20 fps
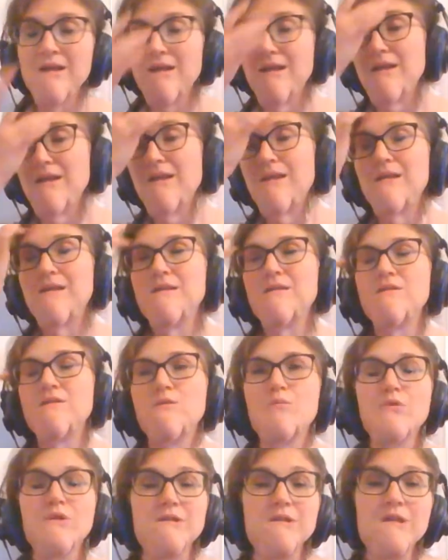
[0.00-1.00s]
is you
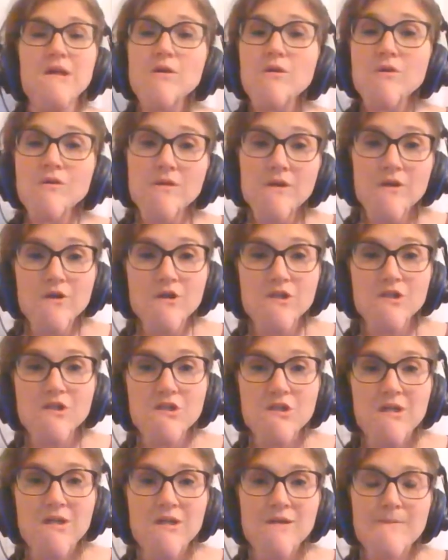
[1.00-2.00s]
print out your lyric
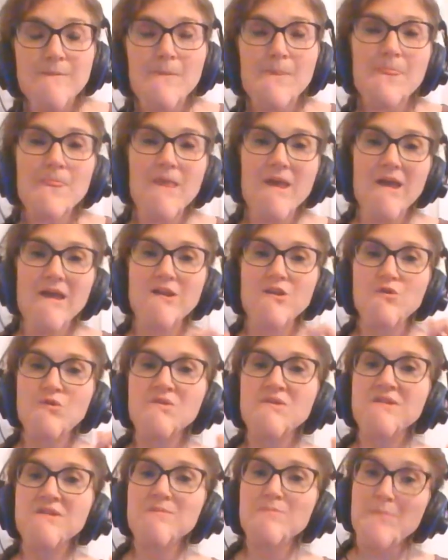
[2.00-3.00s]
sheet and you
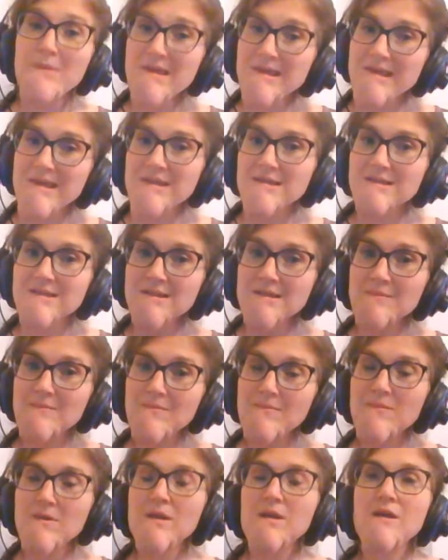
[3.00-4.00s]
speak it.
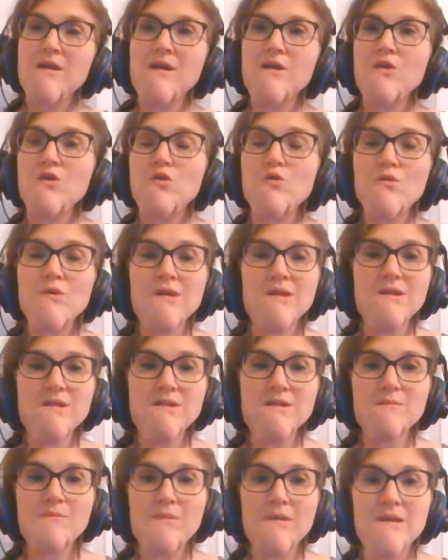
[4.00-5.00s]
You need to
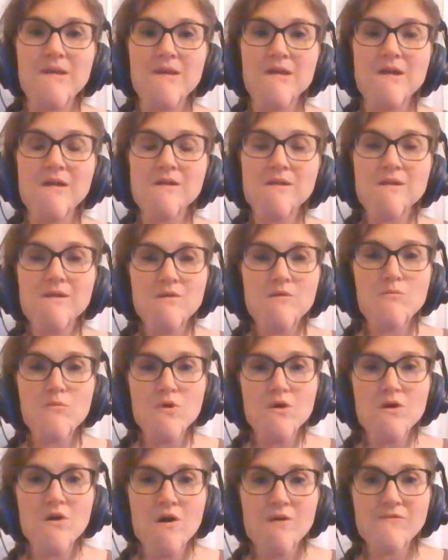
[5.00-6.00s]
be a little more
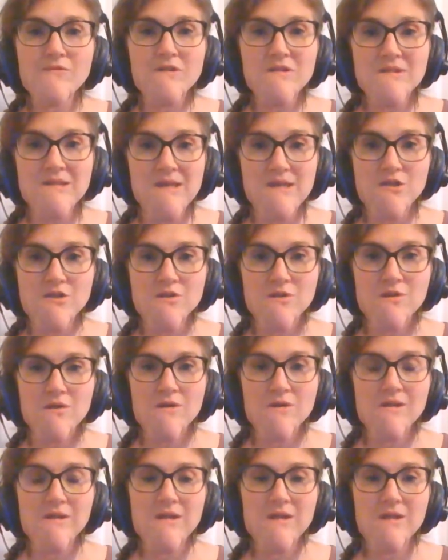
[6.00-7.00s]

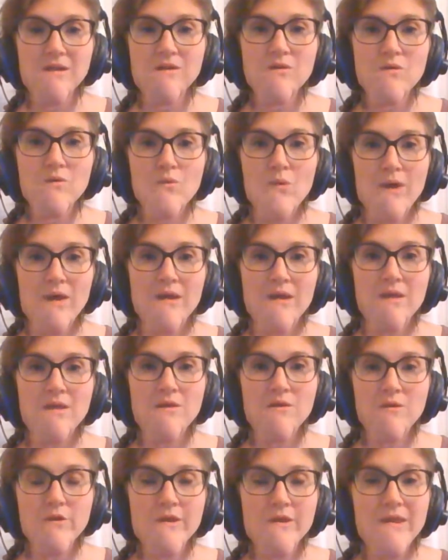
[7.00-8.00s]
conversational in the way
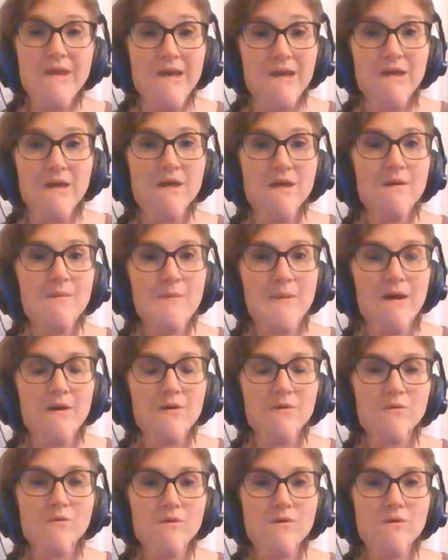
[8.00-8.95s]
you think about